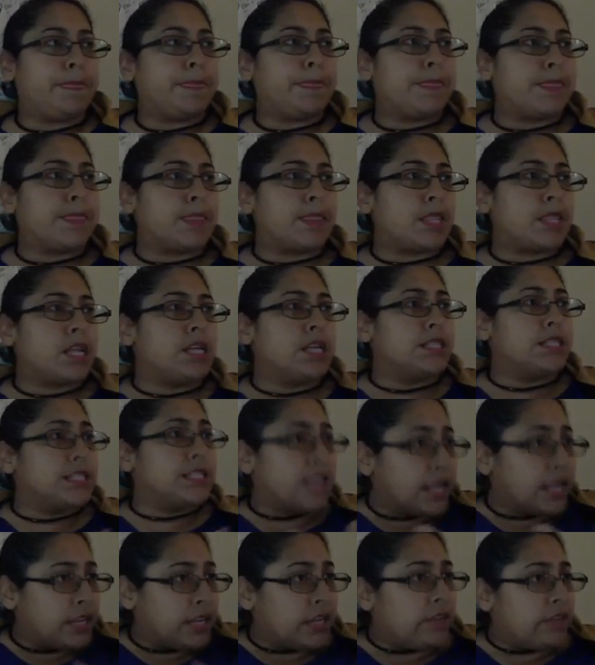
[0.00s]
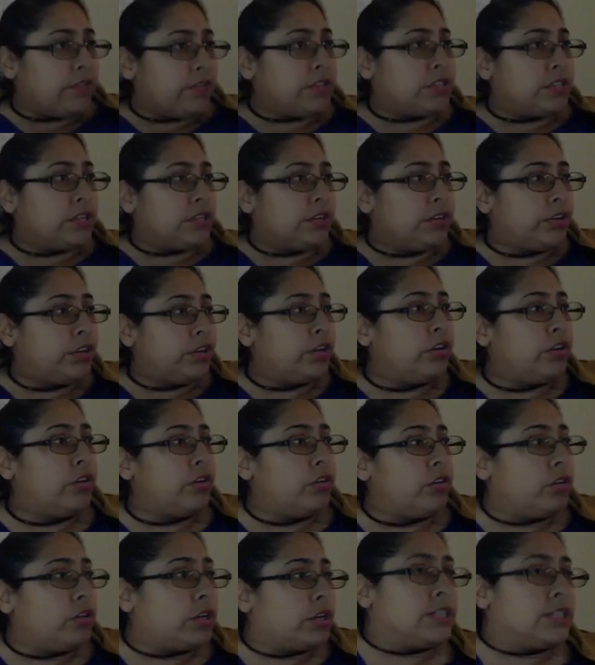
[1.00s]
consecutive interior, or
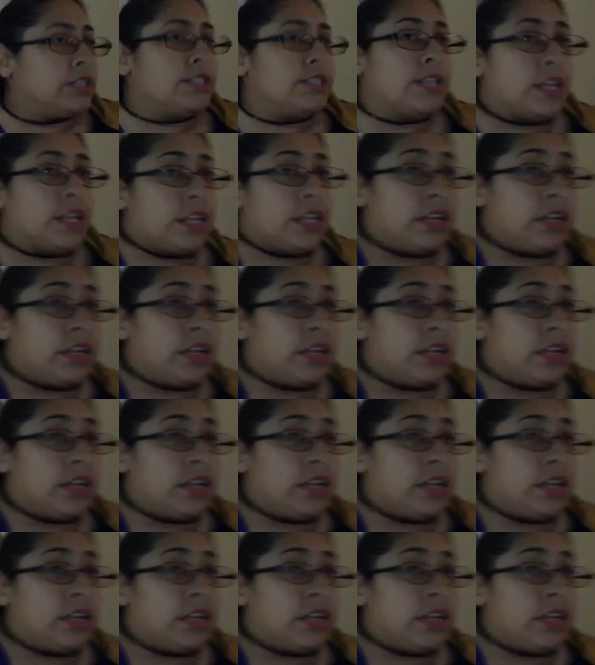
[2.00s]
consecutive